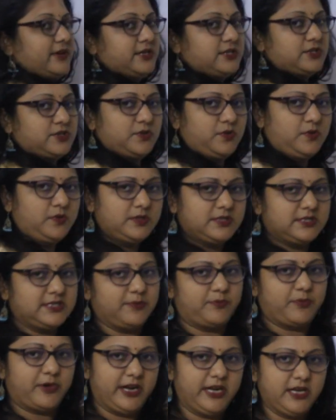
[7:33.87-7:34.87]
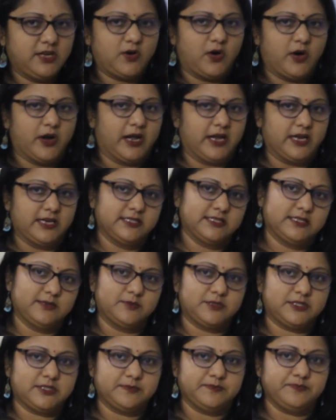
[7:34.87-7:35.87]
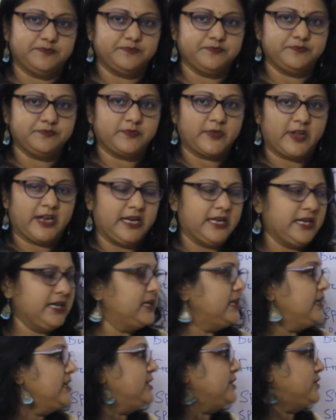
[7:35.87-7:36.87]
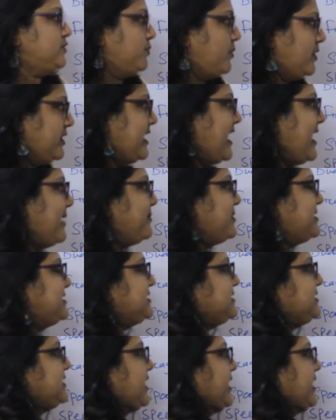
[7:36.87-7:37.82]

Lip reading: into separate organisms. Okay? So what happens in the